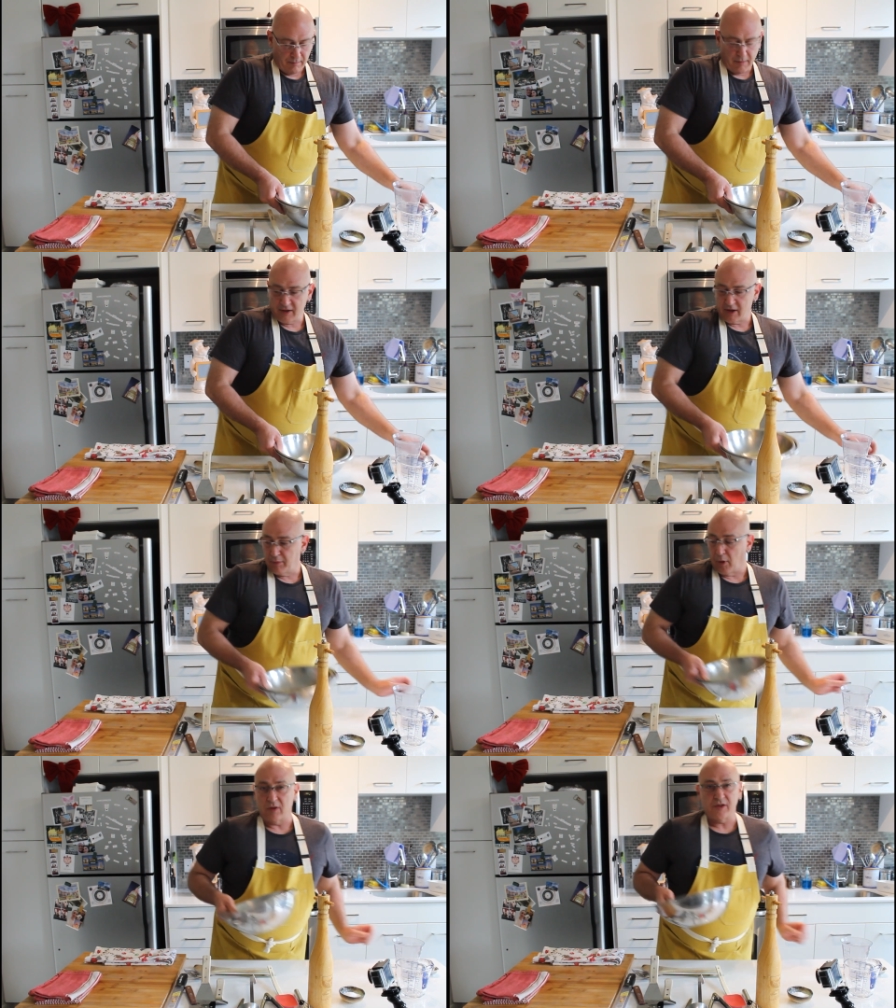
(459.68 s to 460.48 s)

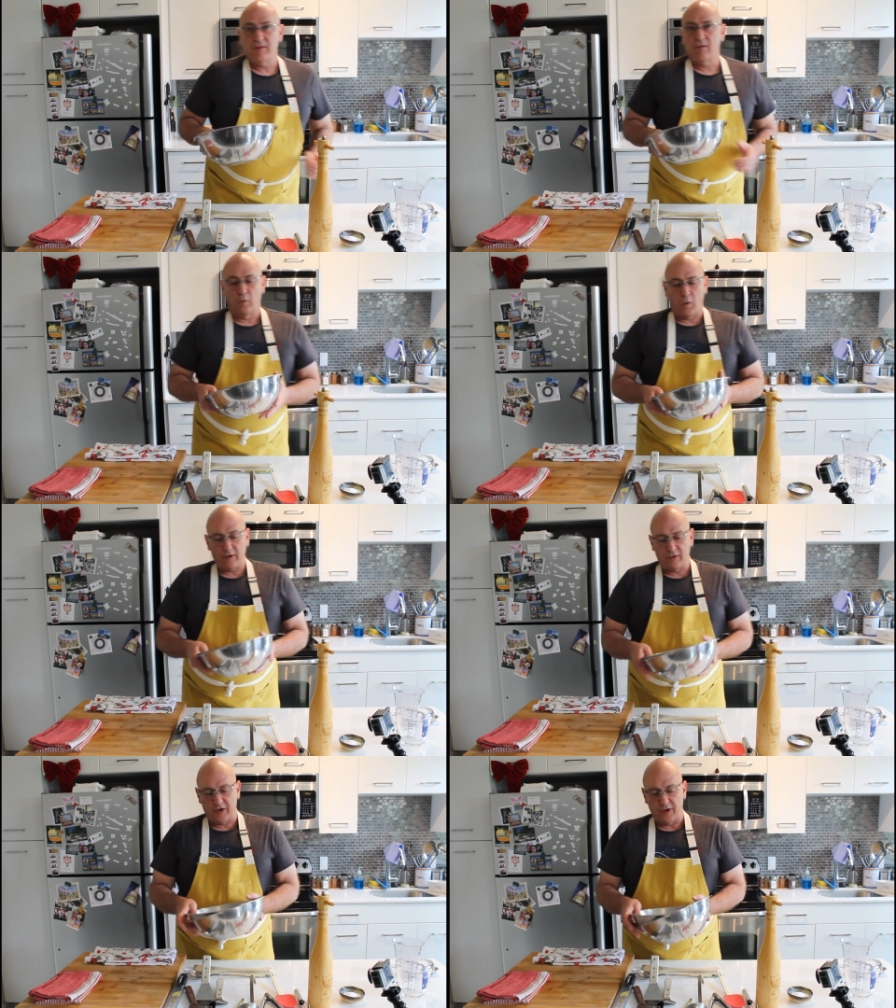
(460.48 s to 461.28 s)
mixing bowls,
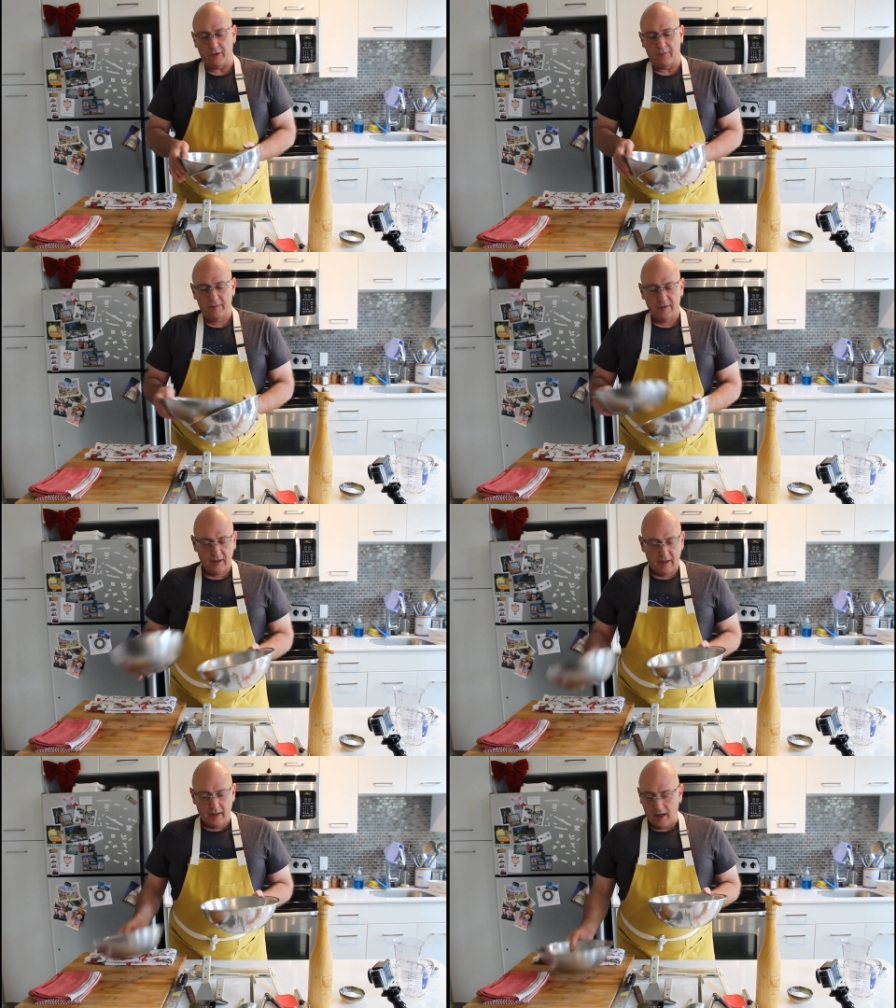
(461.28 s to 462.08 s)
one or two.
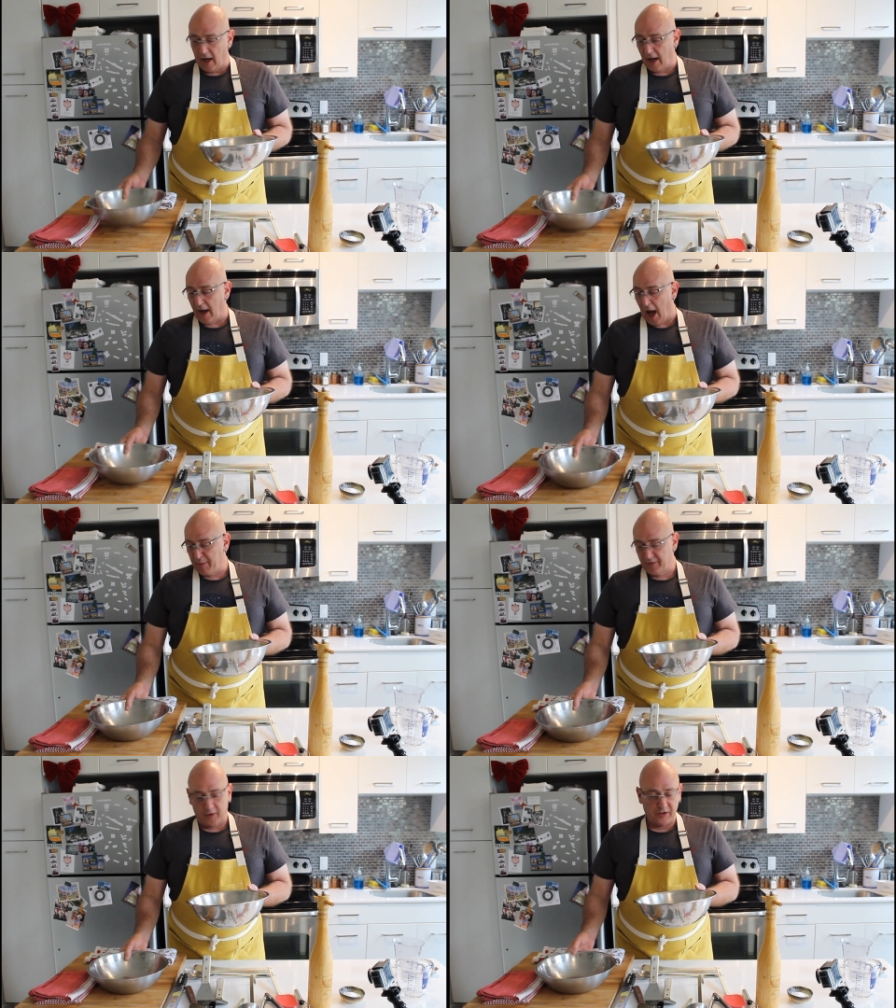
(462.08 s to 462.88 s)
Uh, I
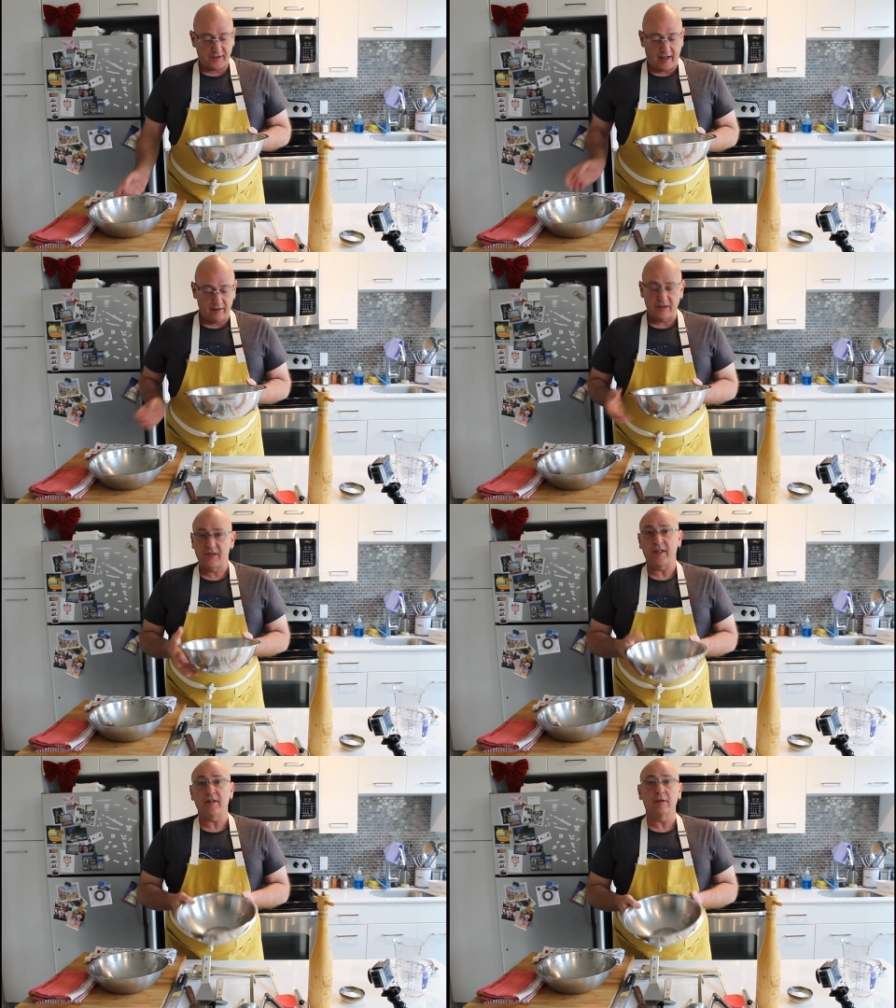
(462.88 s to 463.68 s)
prefer stainless
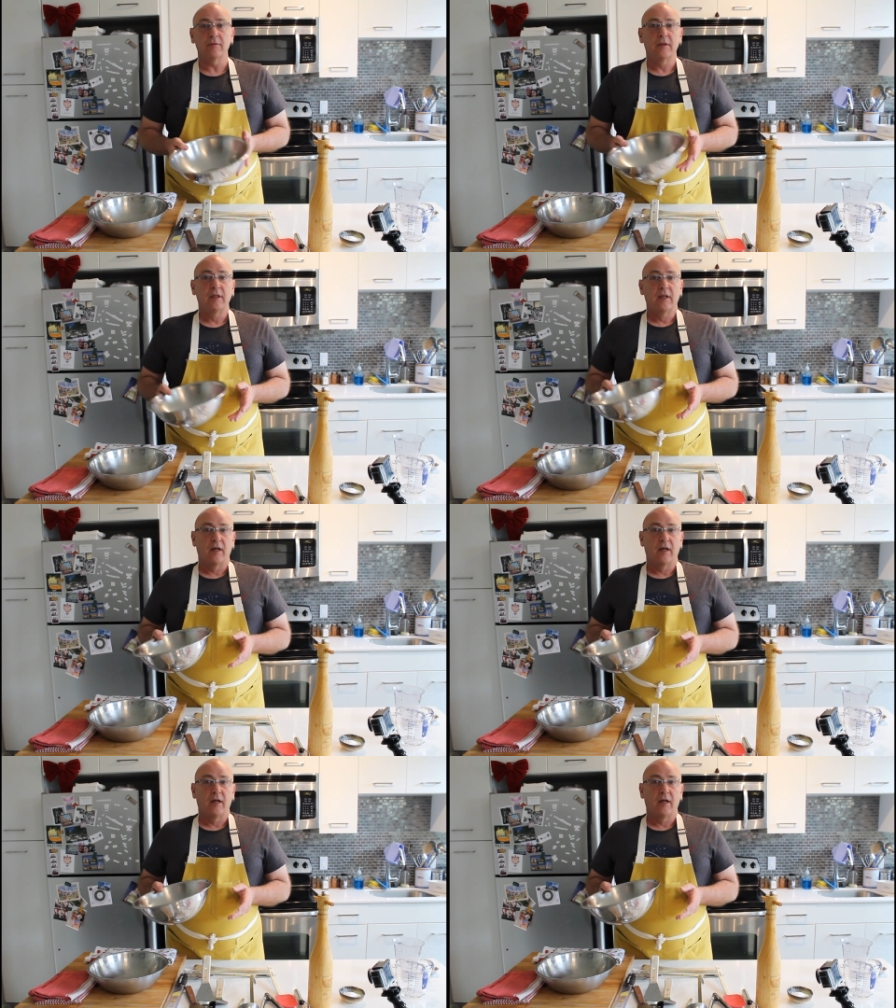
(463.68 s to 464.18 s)
steel.